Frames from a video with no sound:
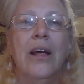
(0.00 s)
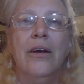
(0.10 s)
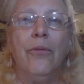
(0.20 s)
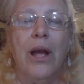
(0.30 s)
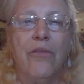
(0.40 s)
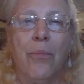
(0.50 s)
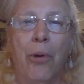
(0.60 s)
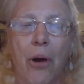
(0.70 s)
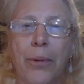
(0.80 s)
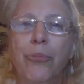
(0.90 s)
We have a
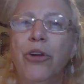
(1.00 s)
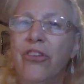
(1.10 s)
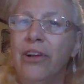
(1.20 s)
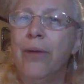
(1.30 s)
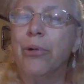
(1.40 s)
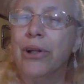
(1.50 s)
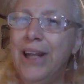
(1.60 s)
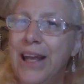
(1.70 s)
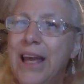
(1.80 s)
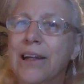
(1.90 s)
problem with
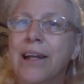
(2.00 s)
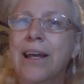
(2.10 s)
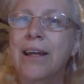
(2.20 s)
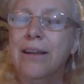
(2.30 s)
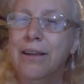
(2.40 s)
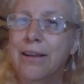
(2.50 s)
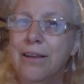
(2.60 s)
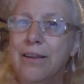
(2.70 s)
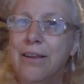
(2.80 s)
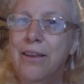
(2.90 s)
deliberately killing
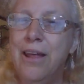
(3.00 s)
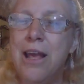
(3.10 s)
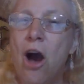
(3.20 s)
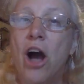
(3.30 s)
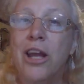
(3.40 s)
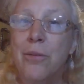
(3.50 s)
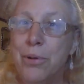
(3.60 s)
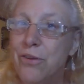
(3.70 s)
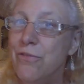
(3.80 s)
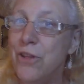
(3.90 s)
the
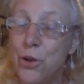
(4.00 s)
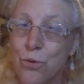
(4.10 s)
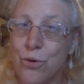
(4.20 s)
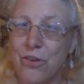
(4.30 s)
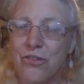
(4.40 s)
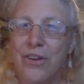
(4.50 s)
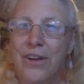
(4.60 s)
occupant of the uterus.